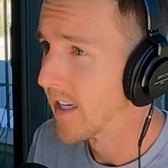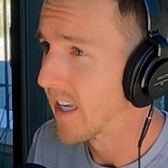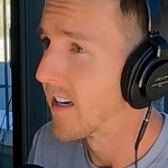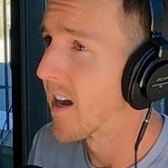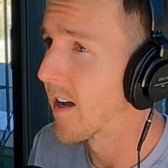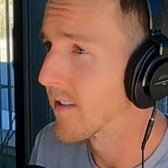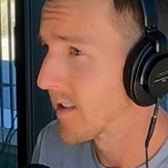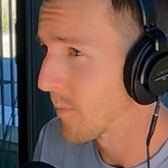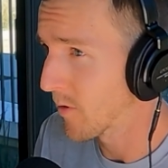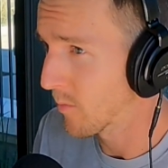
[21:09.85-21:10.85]
and not
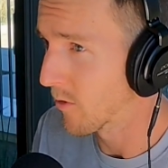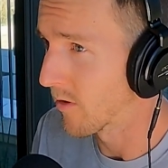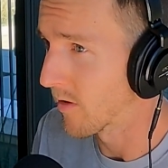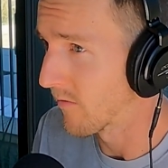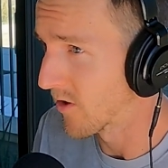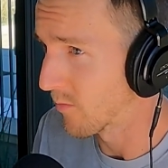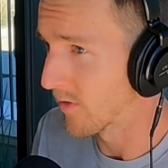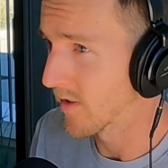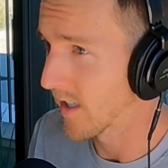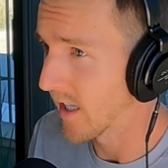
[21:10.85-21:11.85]
see a billboard of this
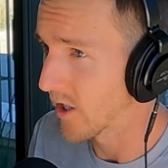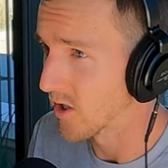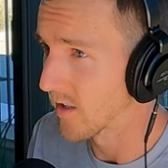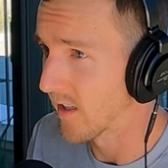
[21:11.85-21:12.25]
real estate agent.